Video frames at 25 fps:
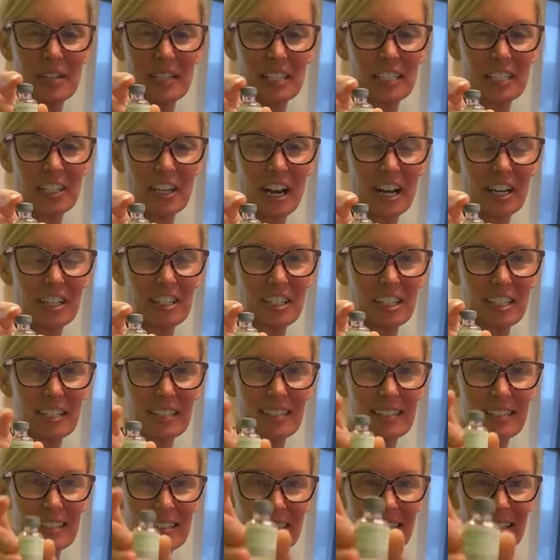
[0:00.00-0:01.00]

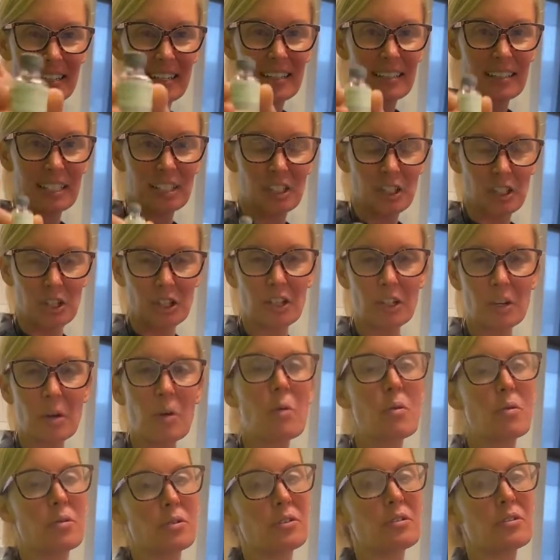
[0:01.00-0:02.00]
injections that you're going to
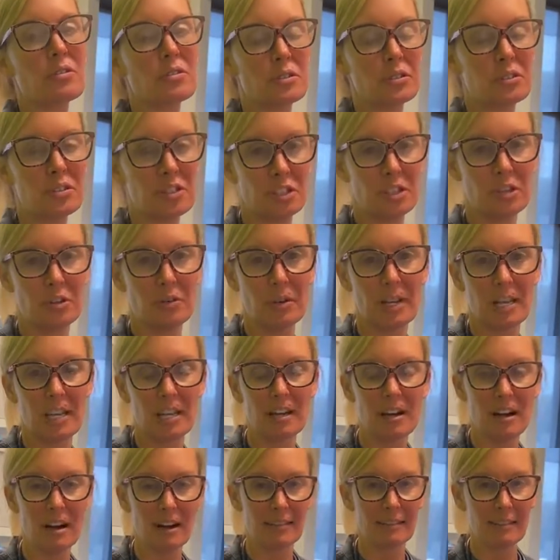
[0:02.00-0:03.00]
order through Chewy
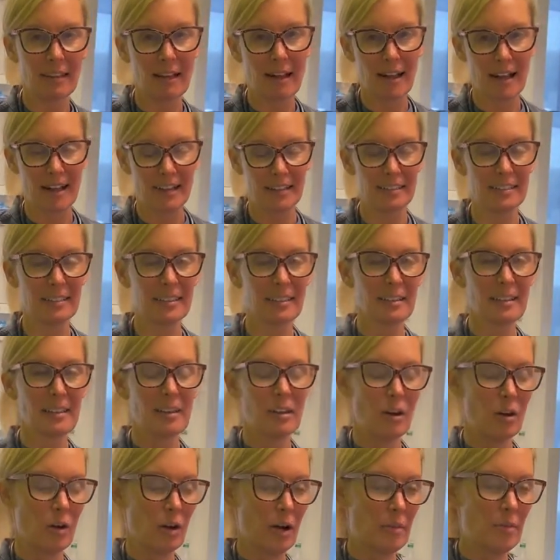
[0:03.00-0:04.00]
online
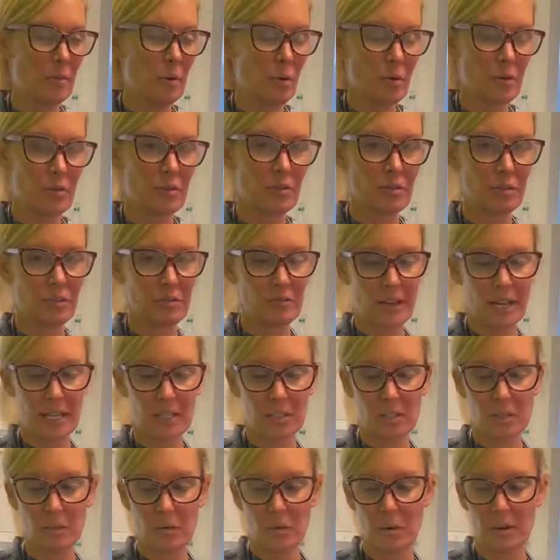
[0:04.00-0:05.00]
or through
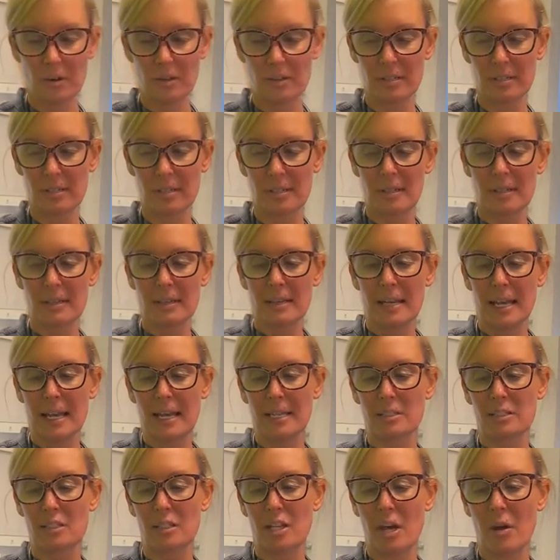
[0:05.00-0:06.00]
VetSource.
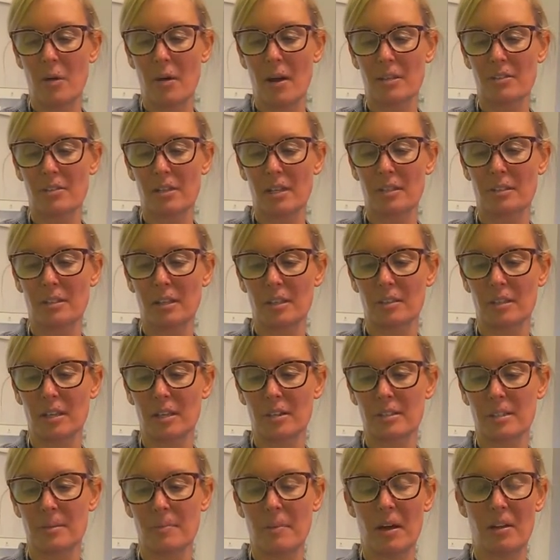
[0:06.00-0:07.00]
And so I think that
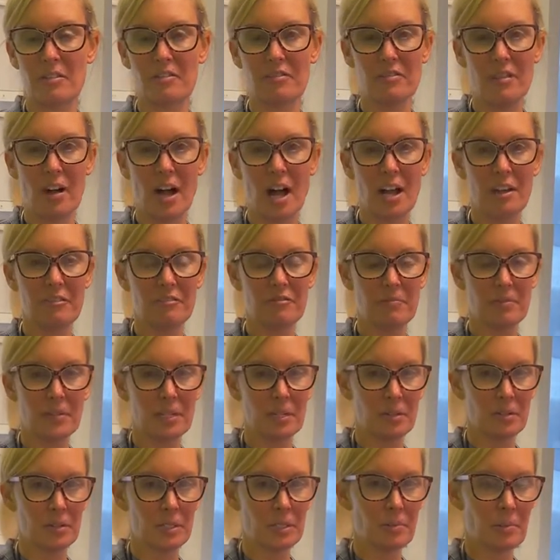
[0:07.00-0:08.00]
there's about 5
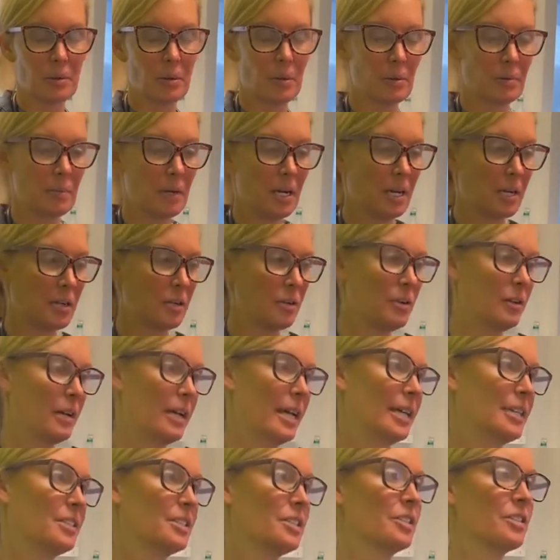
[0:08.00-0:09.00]
mils per bottle,
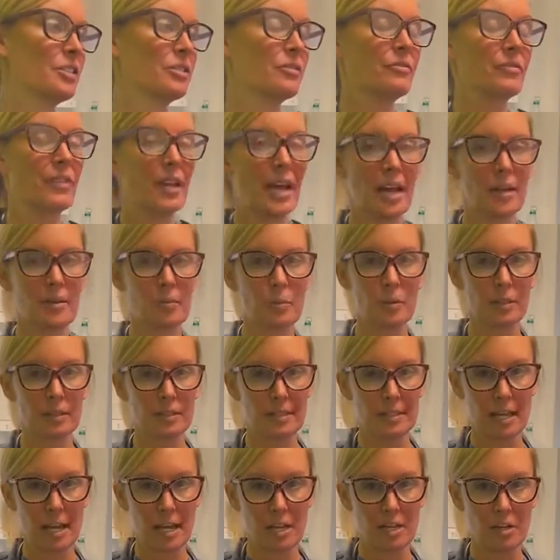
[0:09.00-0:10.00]
and your vet will
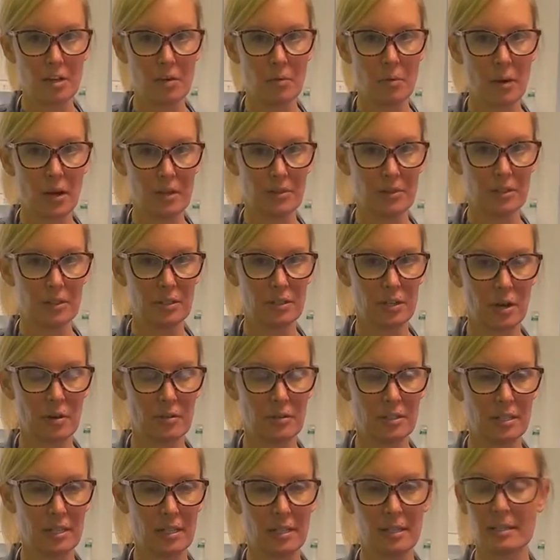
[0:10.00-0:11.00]
tell you what the
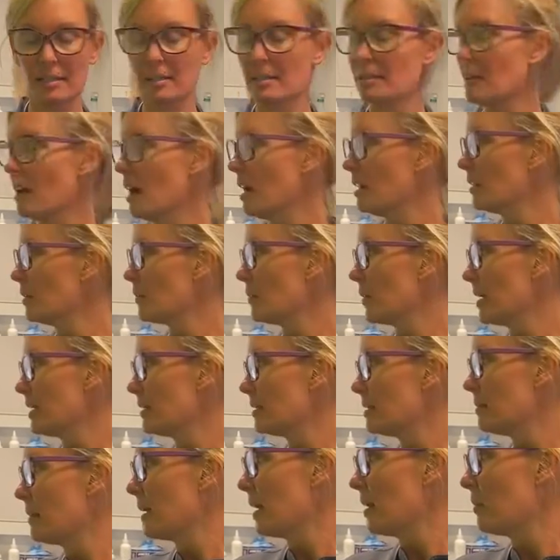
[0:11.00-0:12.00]
dose is. Nala weighs
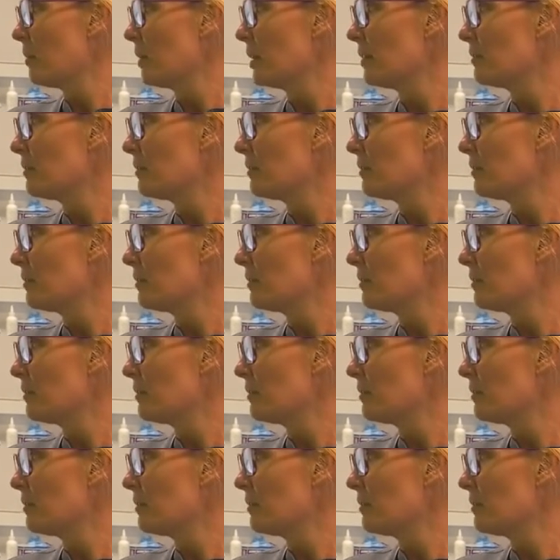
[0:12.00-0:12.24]
about, what,